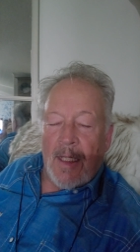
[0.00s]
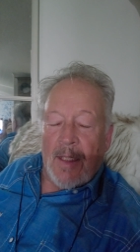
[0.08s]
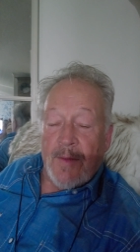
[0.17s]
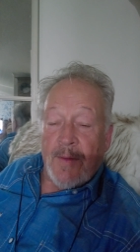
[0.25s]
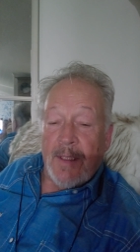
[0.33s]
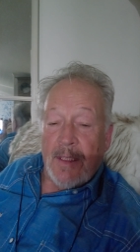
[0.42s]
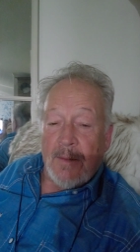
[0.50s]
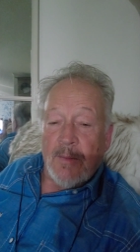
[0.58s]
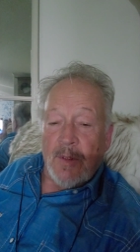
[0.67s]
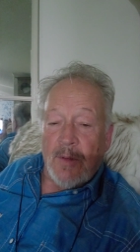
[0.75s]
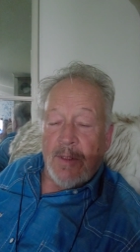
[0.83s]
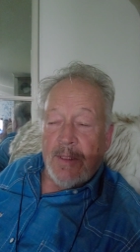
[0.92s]
I think
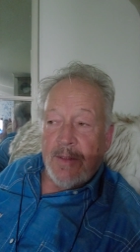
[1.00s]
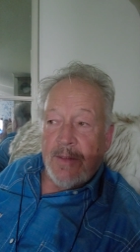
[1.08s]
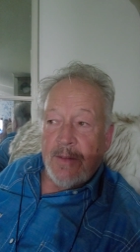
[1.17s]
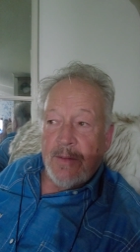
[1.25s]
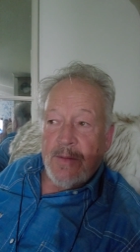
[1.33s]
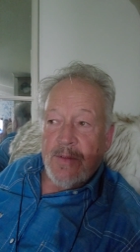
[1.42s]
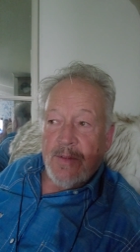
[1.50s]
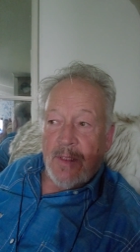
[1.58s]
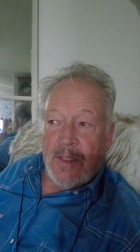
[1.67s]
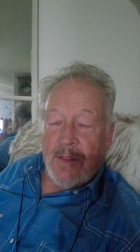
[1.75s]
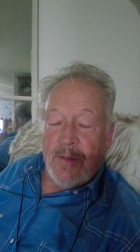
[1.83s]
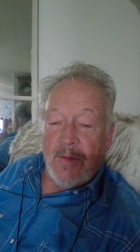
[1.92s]
I'm going to
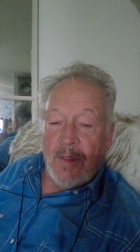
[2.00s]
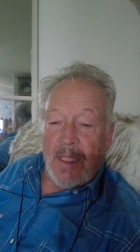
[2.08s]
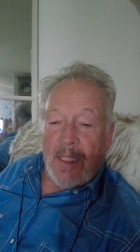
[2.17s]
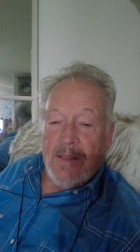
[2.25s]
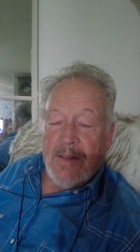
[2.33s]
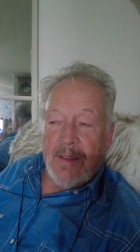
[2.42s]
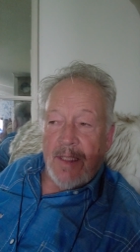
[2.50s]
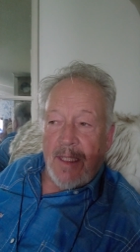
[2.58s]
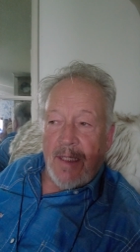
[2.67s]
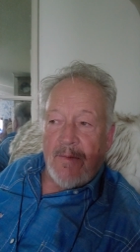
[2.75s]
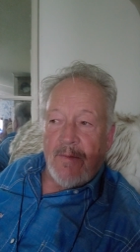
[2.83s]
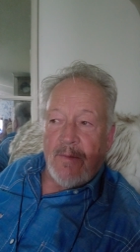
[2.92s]
start utilizing
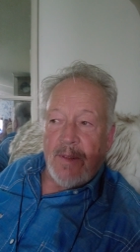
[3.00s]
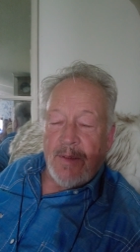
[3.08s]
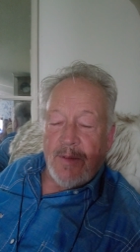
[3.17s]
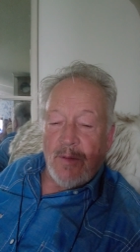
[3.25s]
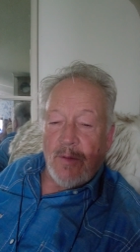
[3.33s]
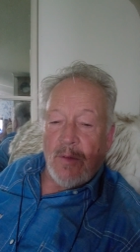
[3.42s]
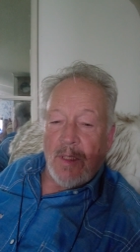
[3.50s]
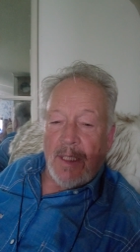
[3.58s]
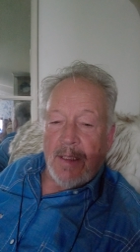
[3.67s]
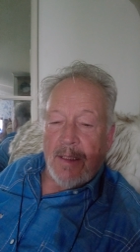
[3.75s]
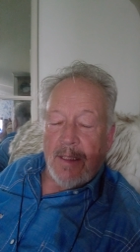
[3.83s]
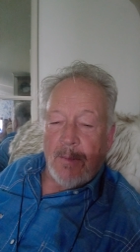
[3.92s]
every tool I
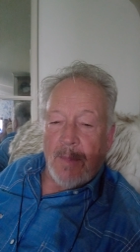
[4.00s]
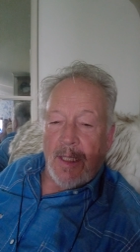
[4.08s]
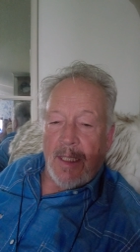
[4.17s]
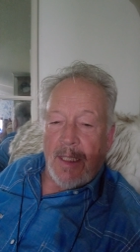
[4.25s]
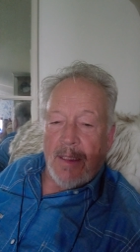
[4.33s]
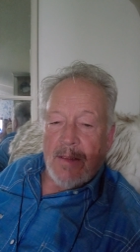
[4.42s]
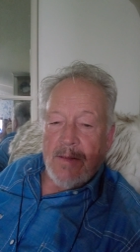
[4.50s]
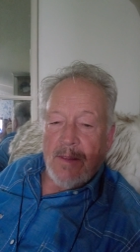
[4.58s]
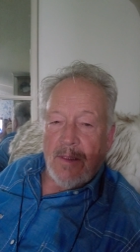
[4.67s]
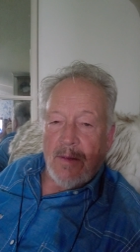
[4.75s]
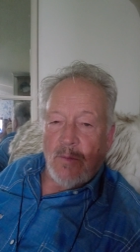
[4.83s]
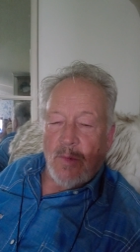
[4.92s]
can get my hands
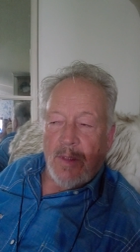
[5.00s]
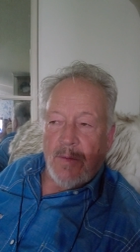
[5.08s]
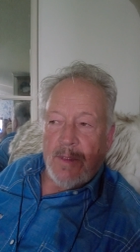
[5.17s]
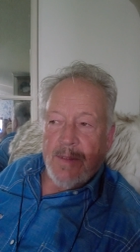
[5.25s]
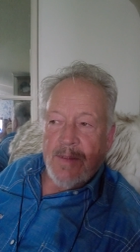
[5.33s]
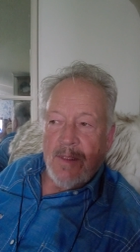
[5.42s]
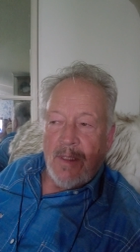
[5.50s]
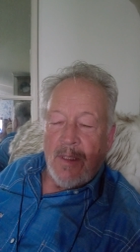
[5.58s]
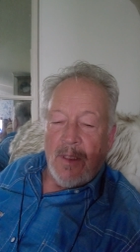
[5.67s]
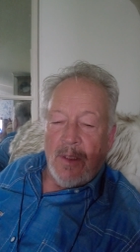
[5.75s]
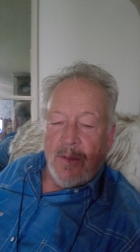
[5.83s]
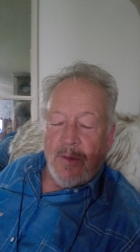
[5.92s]
on, whether it's
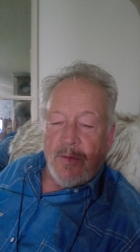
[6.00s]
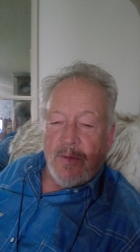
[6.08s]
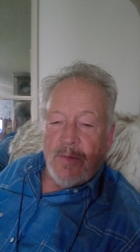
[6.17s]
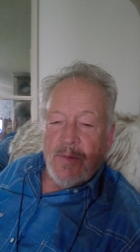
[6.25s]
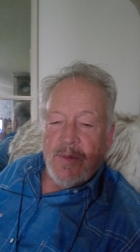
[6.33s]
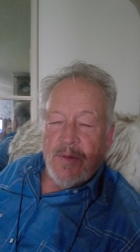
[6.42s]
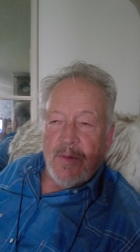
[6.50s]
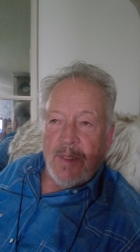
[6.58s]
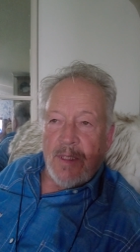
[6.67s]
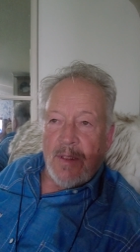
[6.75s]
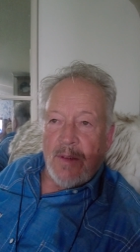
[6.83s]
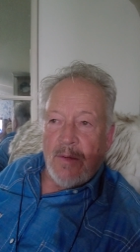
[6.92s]
YouTube
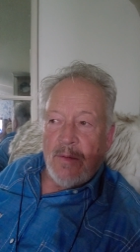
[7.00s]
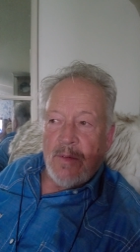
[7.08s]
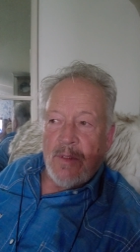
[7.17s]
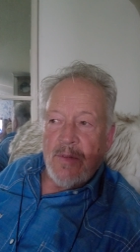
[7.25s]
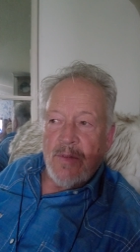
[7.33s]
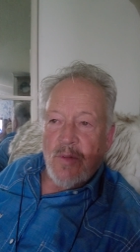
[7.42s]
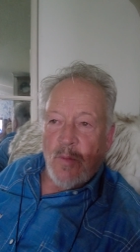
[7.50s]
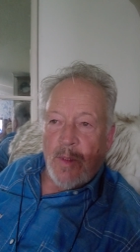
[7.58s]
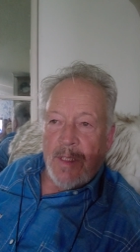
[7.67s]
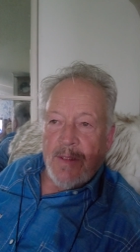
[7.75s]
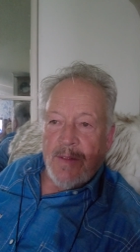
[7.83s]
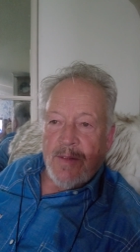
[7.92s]
Studio,
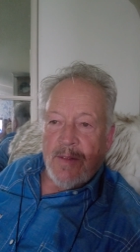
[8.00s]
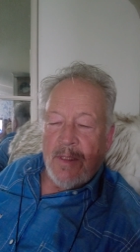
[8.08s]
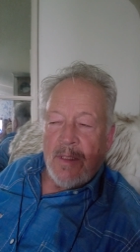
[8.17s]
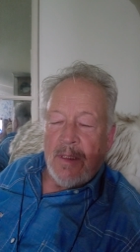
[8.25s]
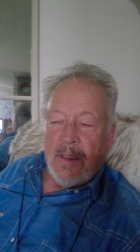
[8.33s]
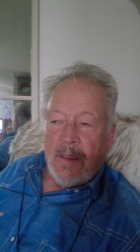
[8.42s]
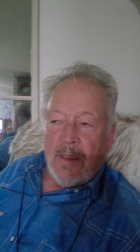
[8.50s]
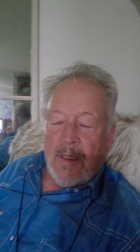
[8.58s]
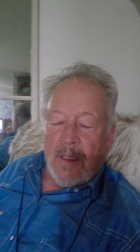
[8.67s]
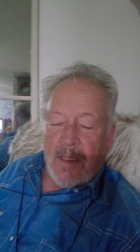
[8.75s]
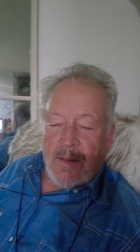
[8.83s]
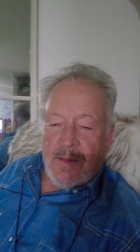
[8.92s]
Twitch,
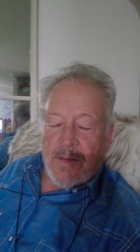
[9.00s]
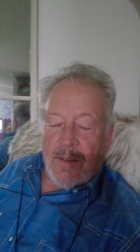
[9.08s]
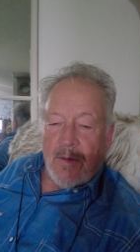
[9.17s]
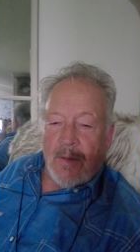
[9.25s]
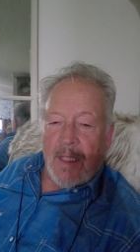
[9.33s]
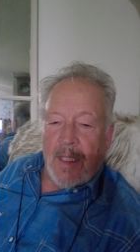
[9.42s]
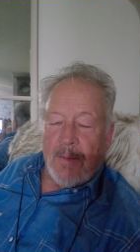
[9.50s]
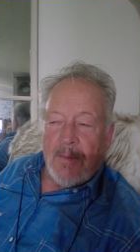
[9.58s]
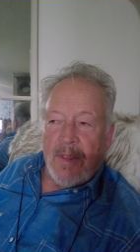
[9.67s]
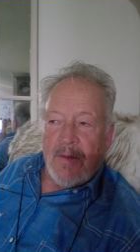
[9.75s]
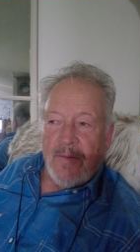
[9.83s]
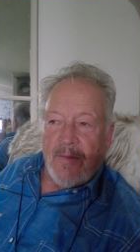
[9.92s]

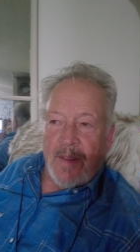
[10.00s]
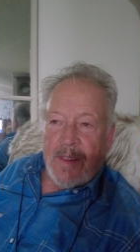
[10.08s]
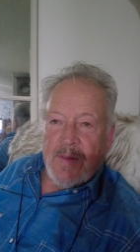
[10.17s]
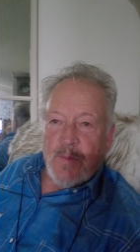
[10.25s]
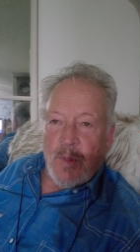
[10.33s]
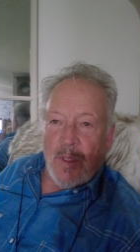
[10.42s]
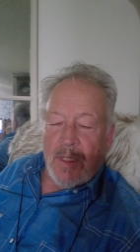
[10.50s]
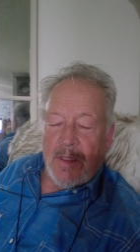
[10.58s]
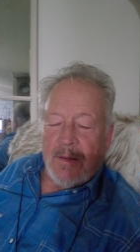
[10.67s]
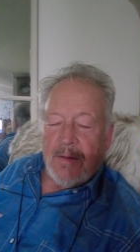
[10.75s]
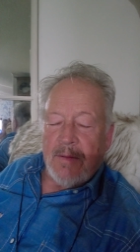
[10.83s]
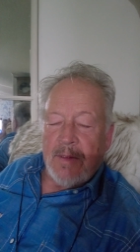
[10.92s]
Instagram,
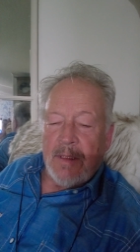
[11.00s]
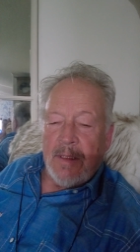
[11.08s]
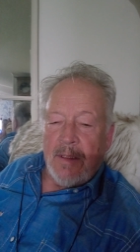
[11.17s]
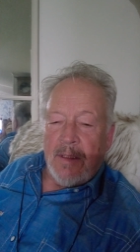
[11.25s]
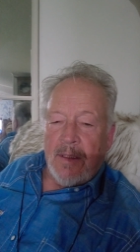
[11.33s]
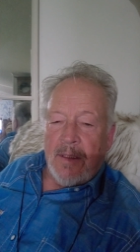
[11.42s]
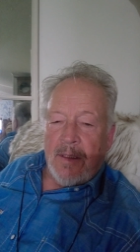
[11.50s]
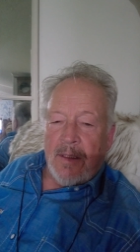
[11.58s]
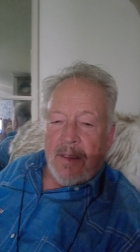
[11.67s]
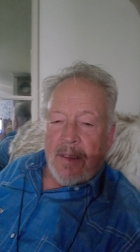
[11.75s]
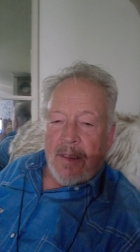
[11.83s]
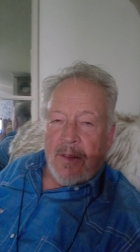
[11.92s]
Facebook,
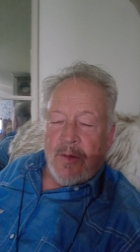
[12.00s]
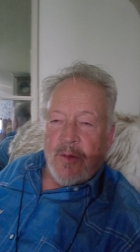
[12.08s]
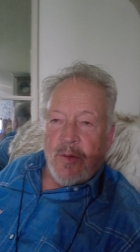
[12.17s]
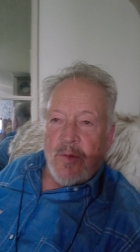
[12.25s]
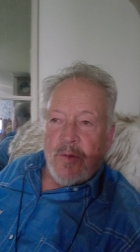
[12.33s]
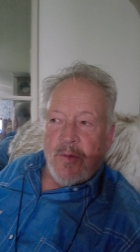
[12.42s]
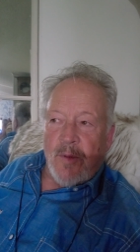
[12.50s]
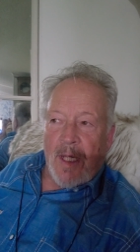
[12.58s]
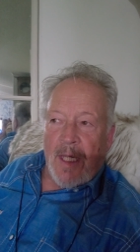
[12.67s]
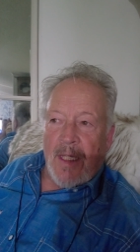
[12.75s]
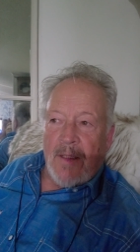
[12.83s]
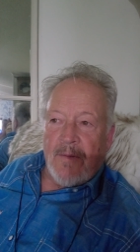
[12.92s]
to
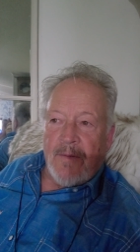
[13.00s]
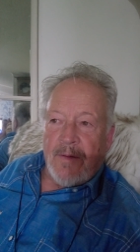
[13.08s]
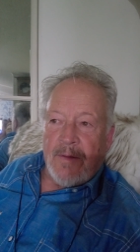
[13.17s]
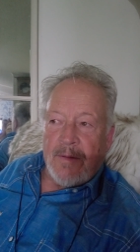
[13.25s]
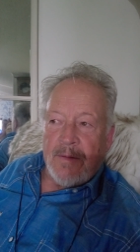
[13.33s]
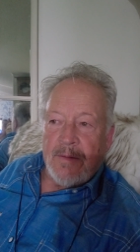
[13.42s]
drive